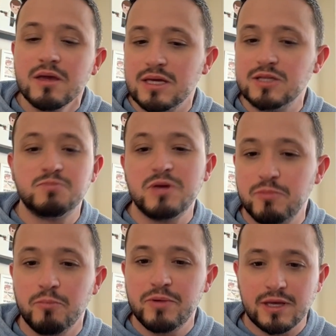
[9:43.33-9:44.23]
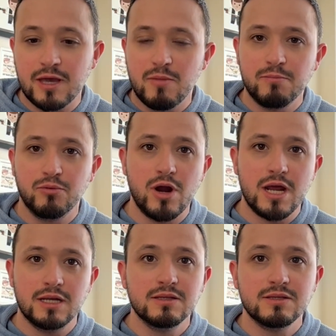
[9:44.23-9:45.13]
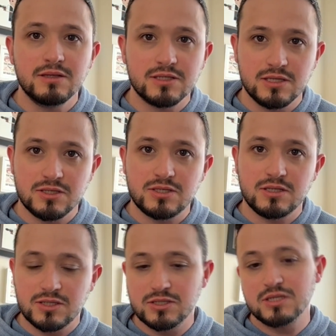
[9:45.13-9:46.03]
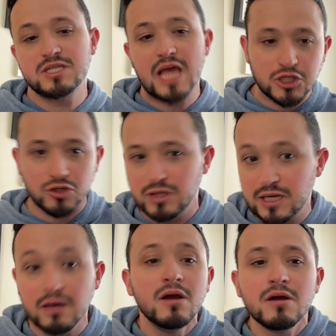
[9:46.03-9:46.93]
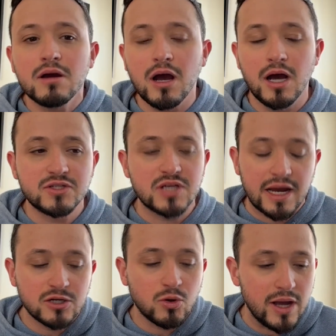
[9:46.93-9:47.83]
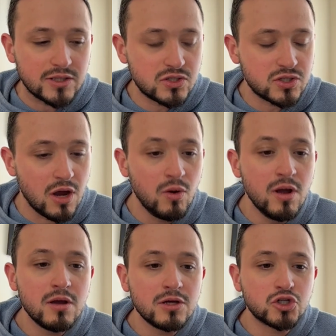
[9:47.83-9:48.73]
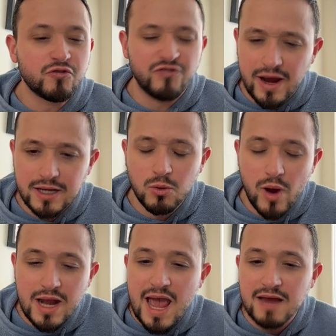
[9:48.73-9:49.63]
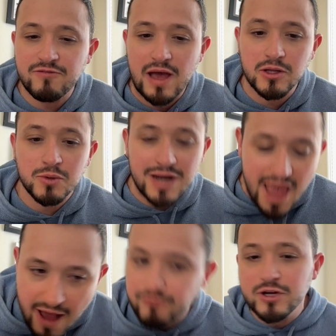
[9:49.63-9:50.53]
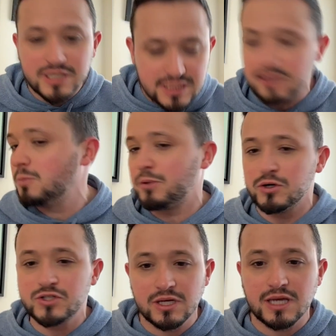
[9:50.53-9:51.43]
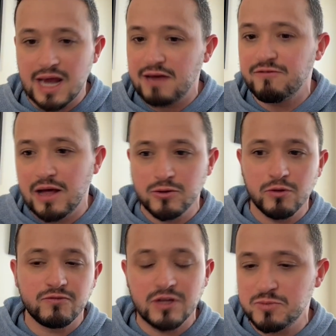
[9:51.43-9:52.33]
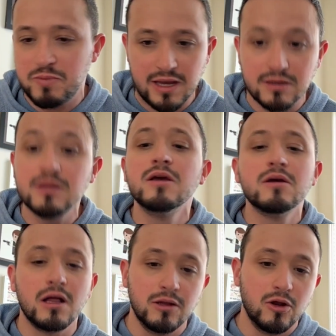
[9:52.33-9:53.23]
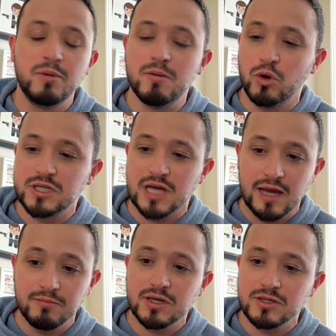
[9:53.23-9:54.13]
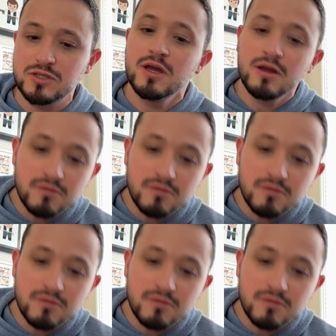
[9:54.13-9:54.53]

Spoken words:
is people picking my brain, and this is essentially a side quest. So find a way to add value, and every single person can add value if they spend a little bit more time. Because